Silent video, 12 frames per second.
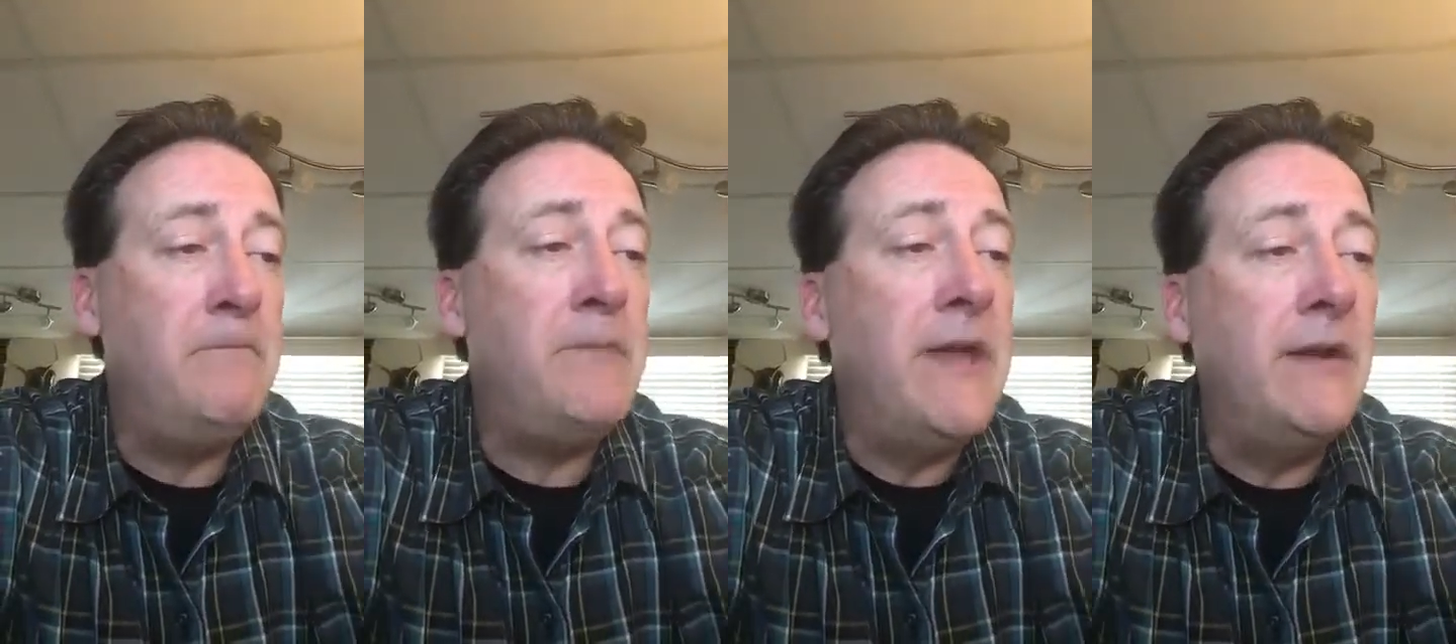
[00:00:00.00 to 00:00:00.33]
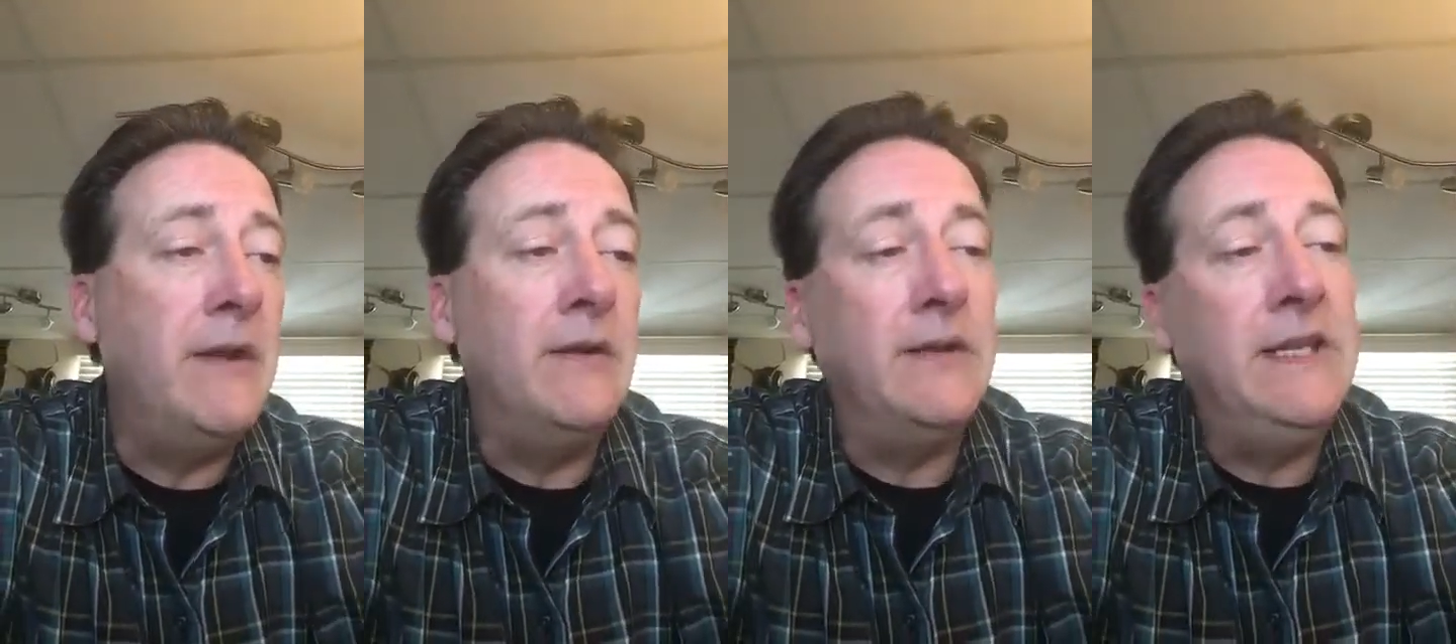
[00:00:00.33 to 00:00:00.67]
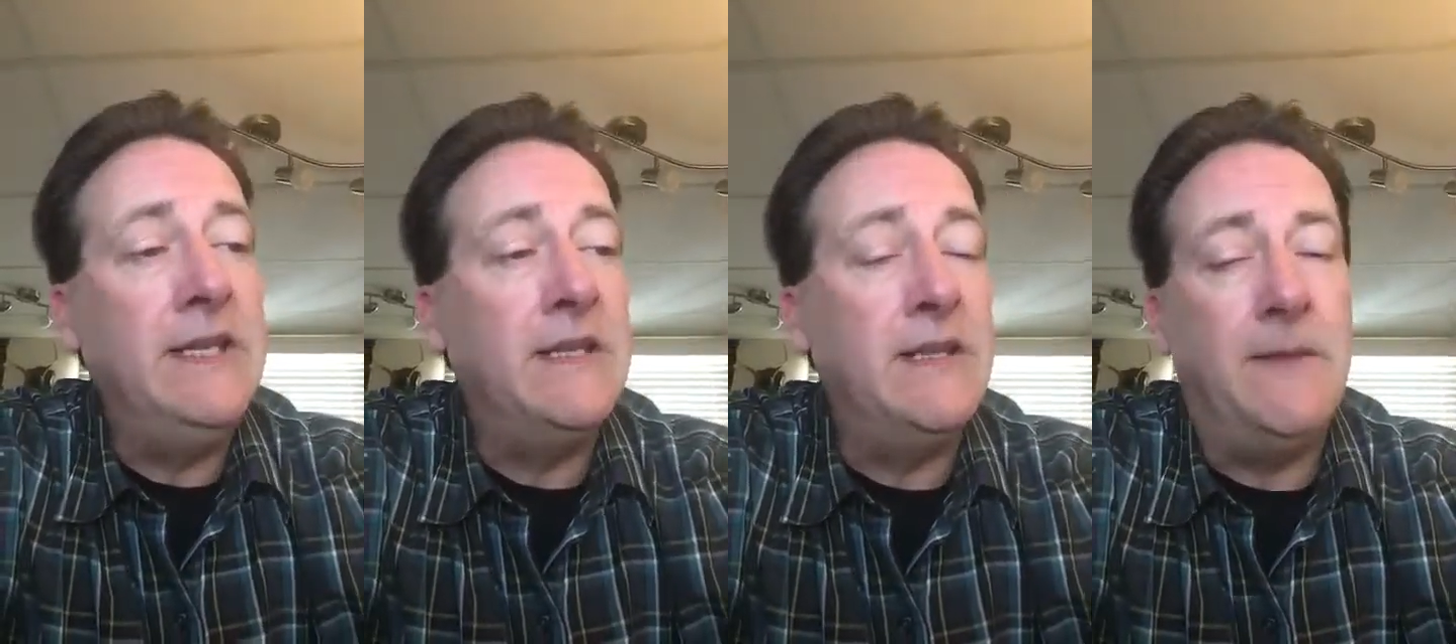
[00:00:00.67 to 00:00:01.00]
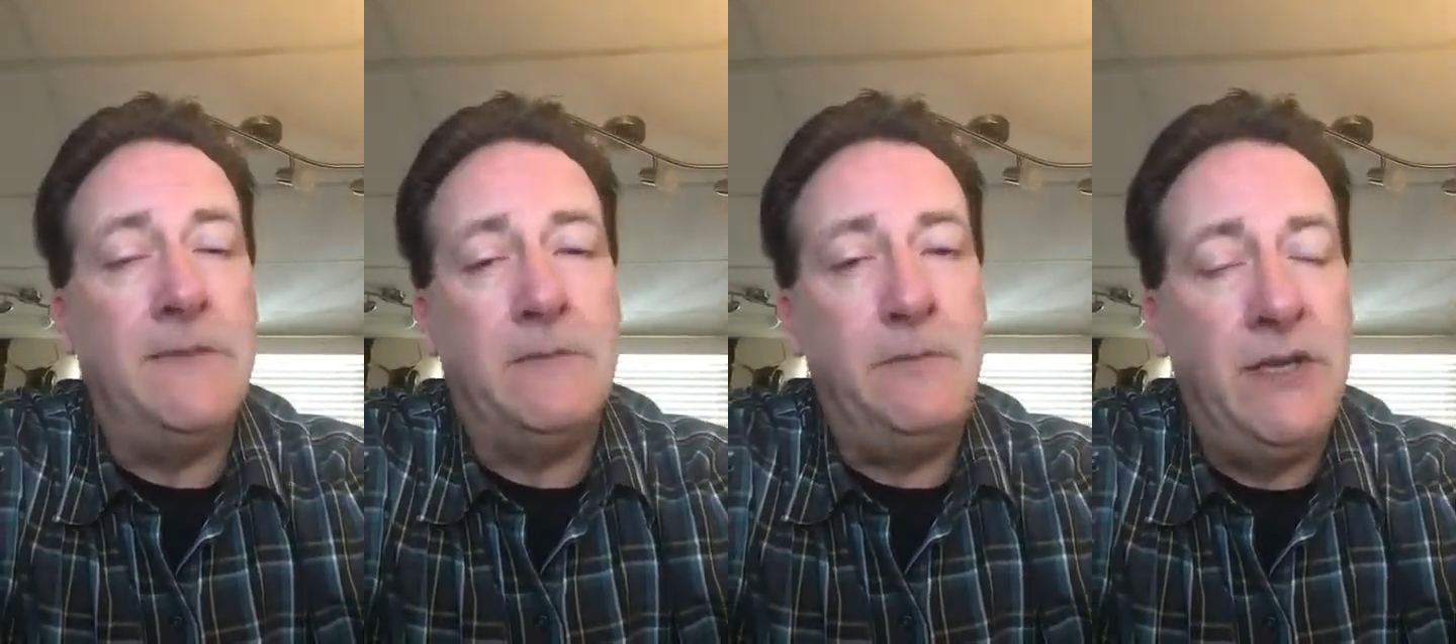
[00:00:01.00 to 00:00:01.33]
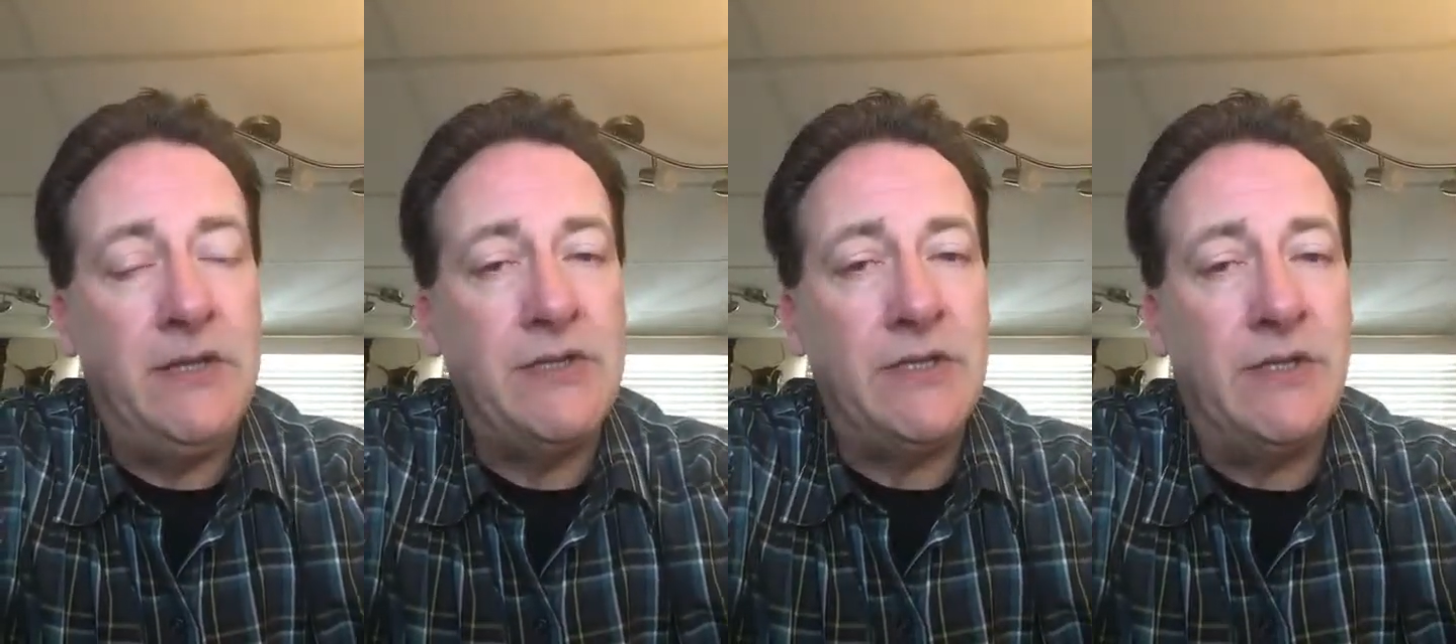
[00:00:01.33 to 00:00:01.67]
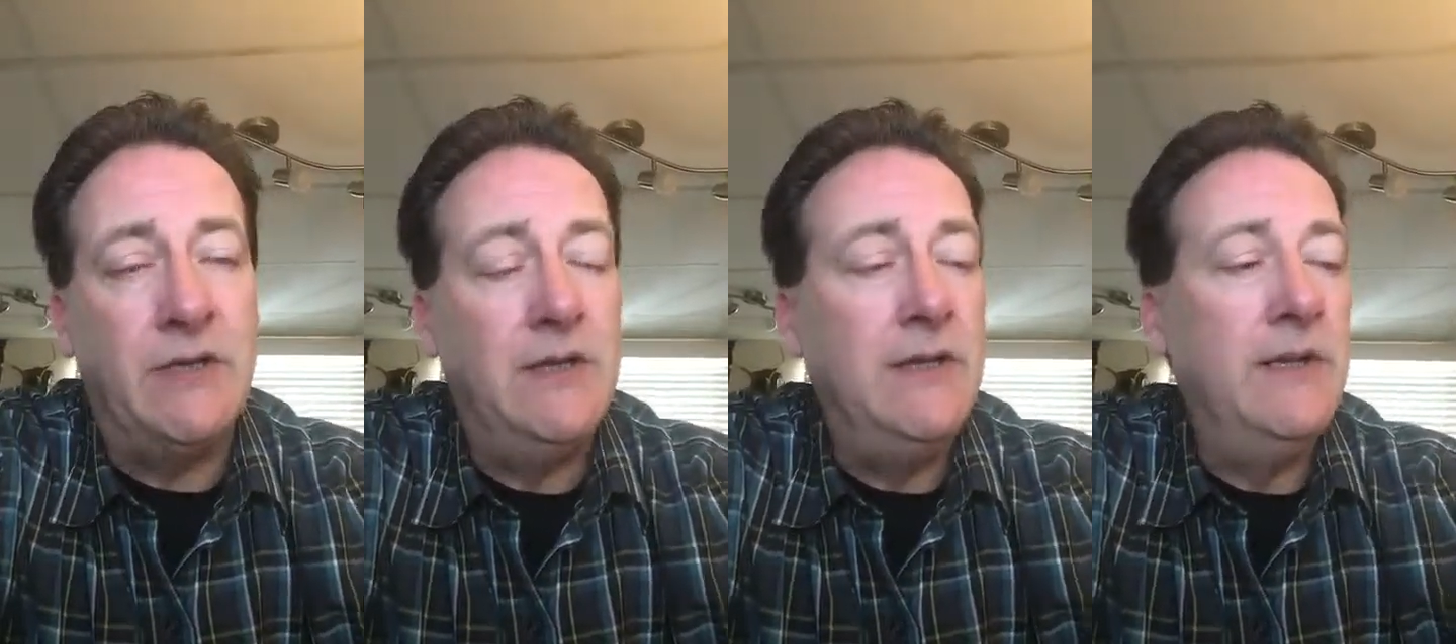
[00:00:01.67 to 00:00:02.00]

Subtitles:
better economic picture,